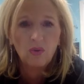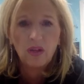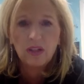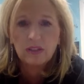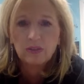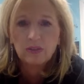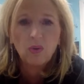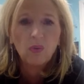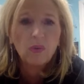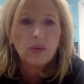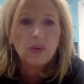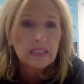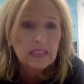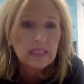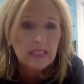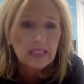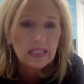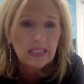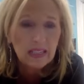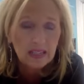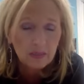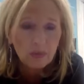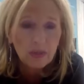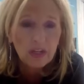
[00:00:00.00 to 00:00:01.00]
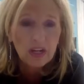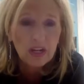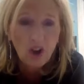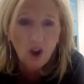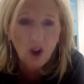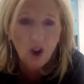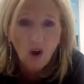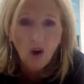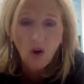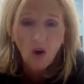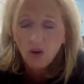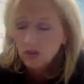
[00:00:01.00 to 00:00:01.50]
That's what we did. We
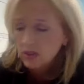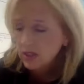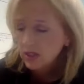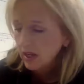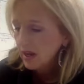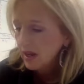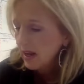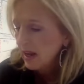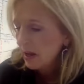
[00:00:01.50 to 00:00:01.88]
called.